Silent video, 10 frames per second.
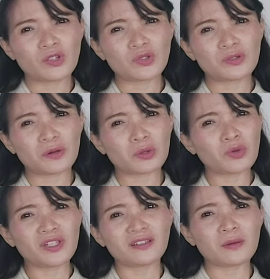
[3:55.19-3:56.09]
So the
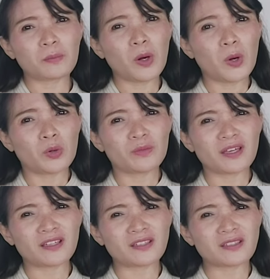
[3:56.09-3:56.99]
road in the poem
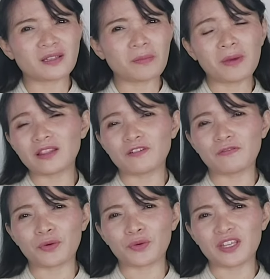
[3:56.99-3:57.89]
is the
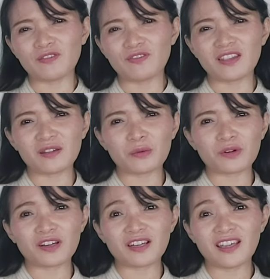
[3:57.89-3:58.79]
metaphor, even the
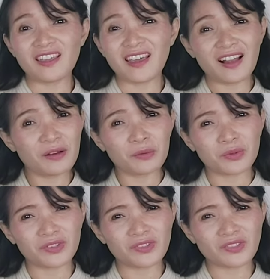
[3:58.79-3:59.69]
word yellow
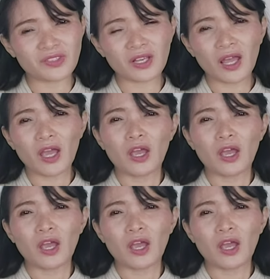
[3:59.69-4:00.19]
woods.